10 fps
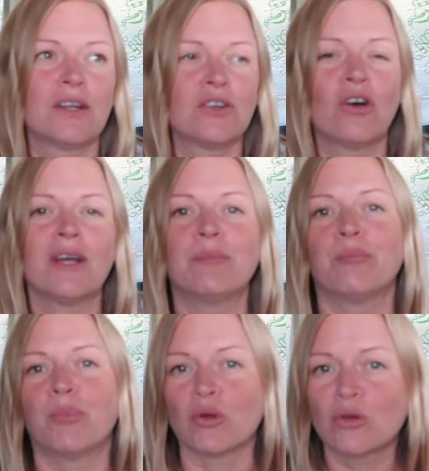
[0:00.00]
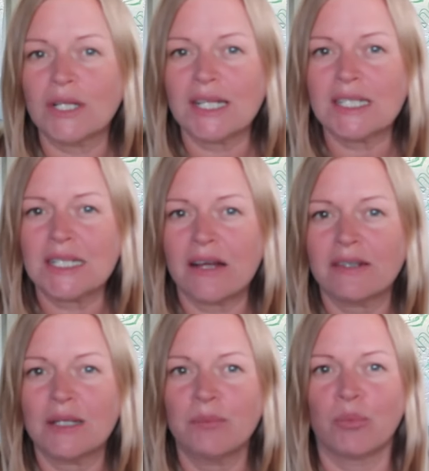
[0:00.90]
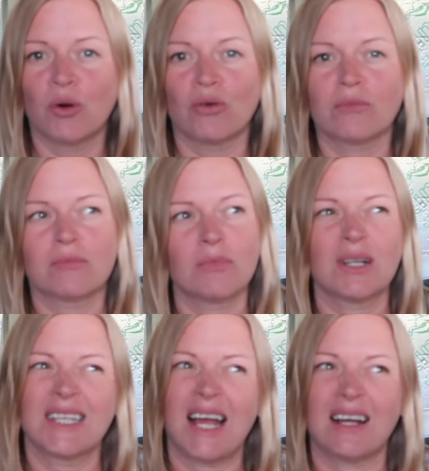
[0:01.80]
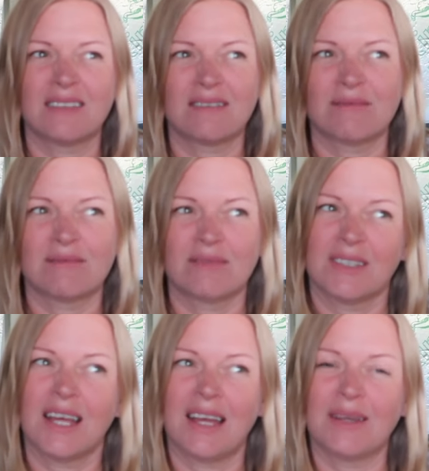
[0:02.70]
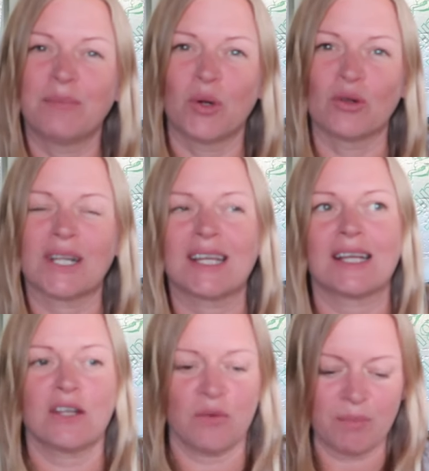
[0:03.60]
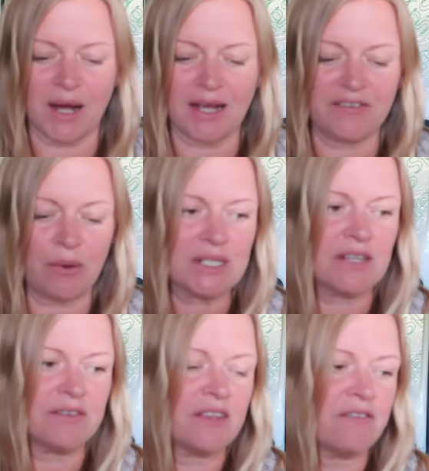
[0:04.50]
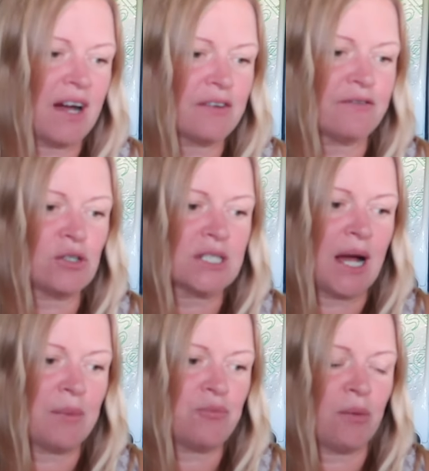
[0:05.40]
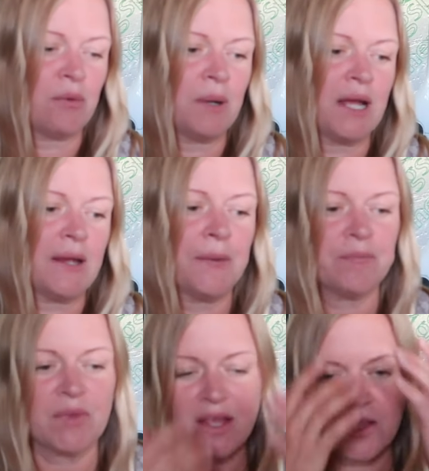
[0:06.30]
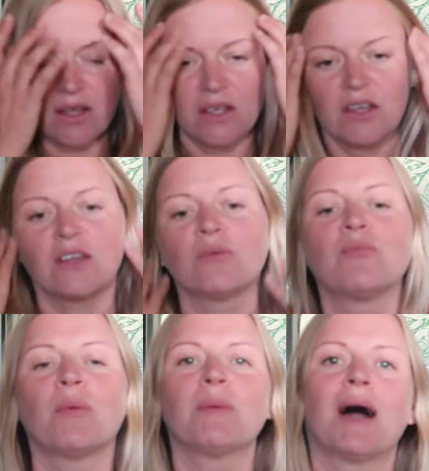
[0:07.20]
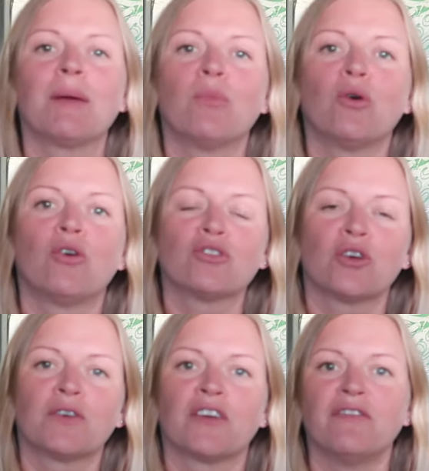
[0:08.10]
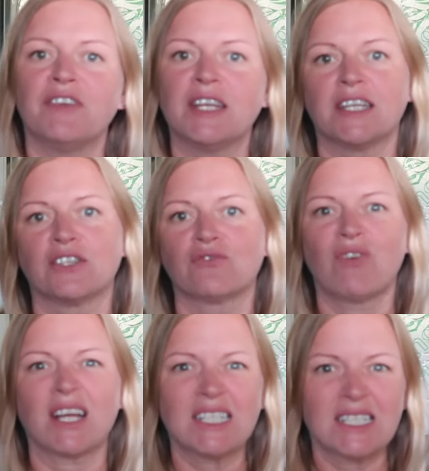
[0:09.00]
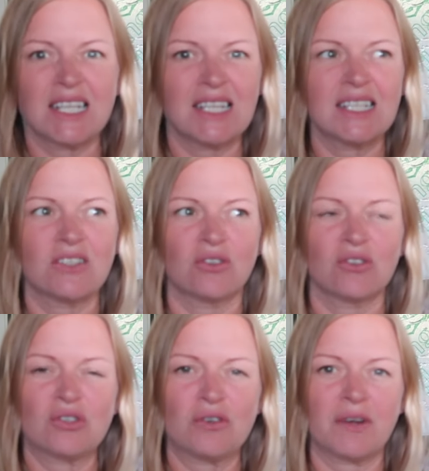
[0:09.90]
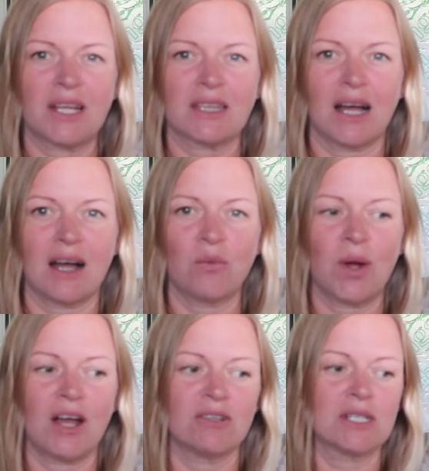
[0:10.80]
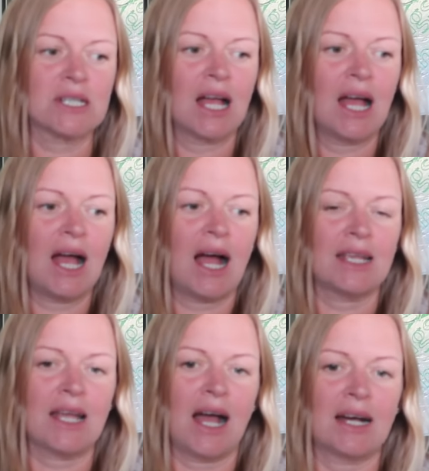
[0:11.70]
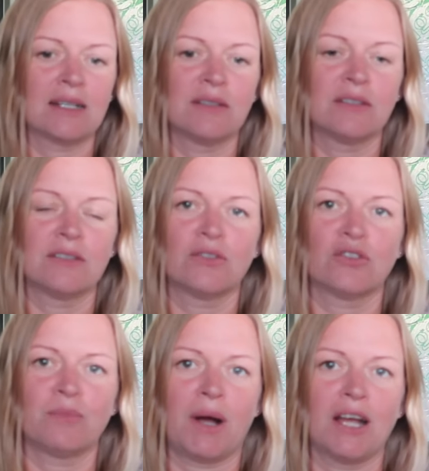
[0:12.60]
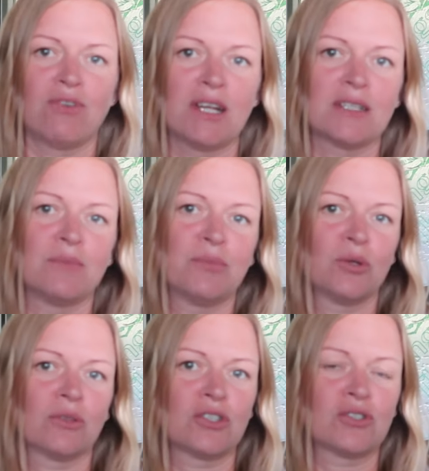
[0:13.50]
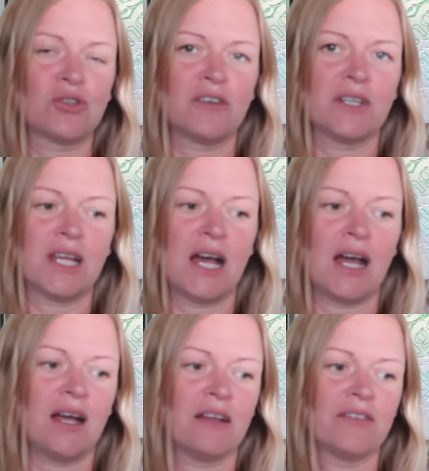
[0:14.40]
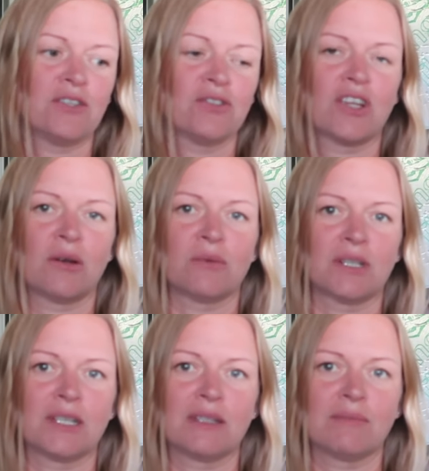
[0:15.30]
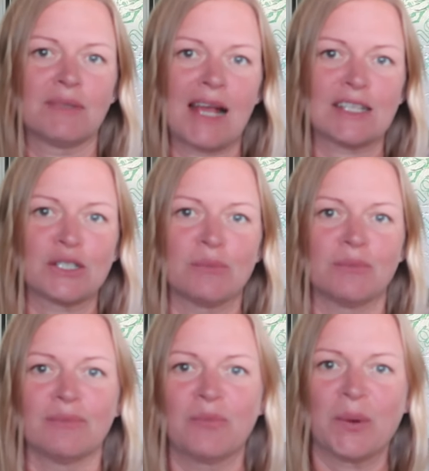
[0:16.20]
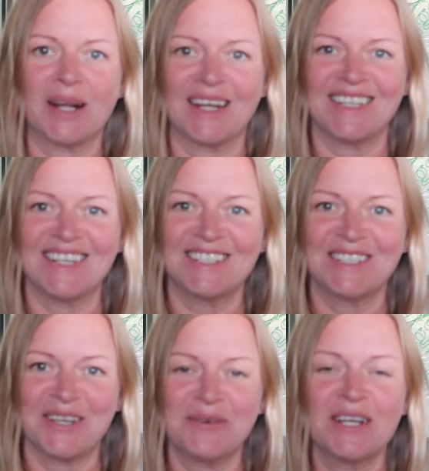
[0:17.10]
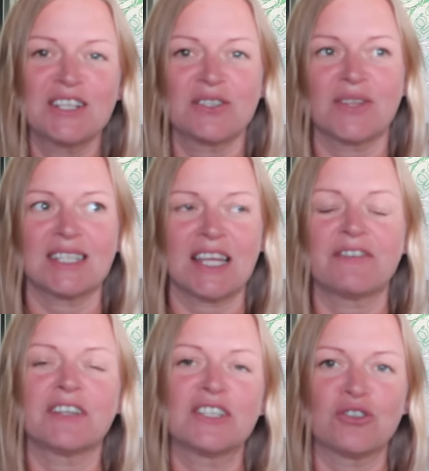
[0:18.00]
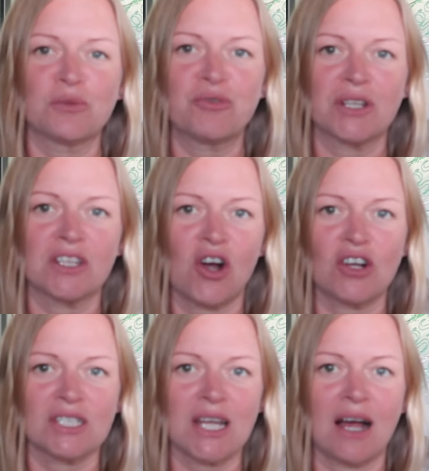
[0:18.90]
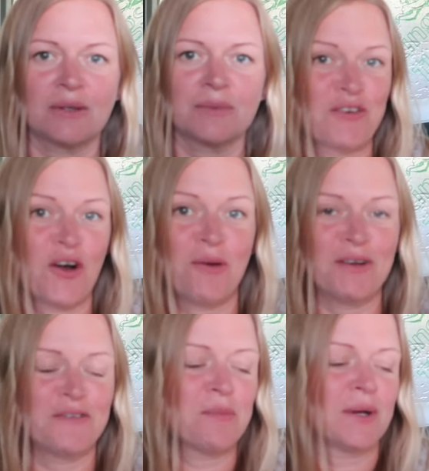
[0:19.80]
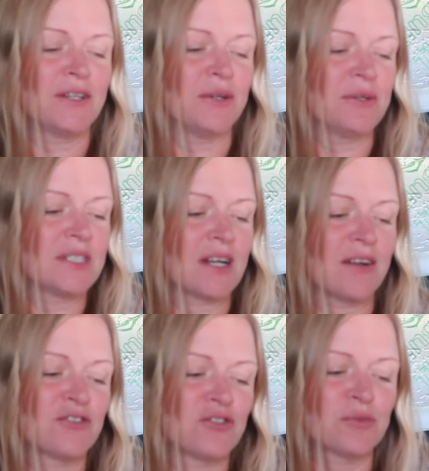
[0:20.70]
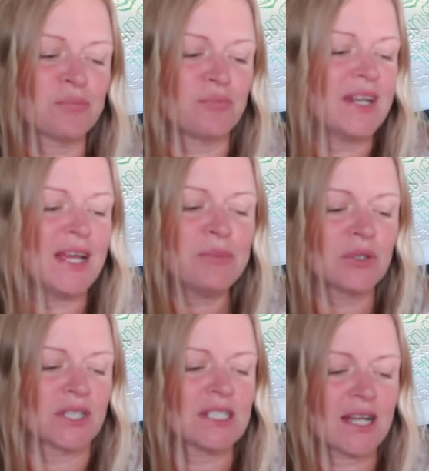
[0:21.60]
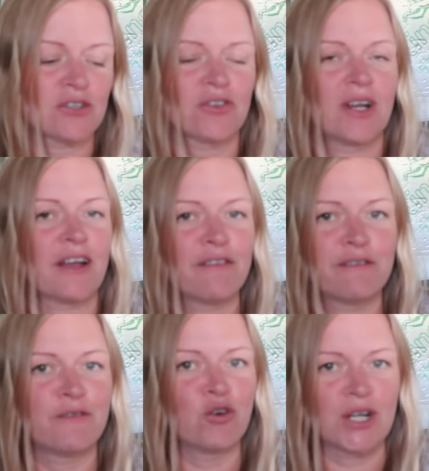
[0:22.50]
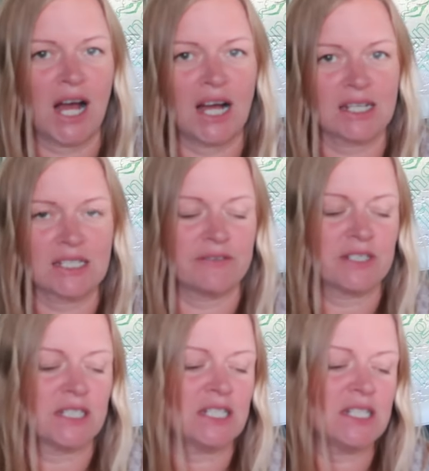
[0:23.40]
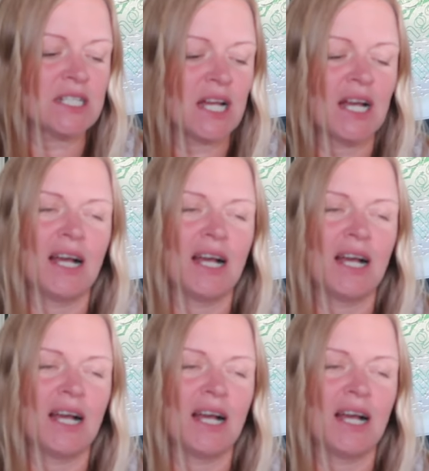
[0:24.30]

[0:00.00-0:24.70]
not in bulk necessarily, but well, yeah, yeah, in bulk. Like I don't buy, if I was living in the van full time, probably you know, probably buy more sort of convenience rices or stuff like that, whereas I can just buy rice in bulk, store it there, and then just go and like get some when I need to. So that definitely does bring the cost down. I've got on my phone my notes and I've just labelled this category like fun activities.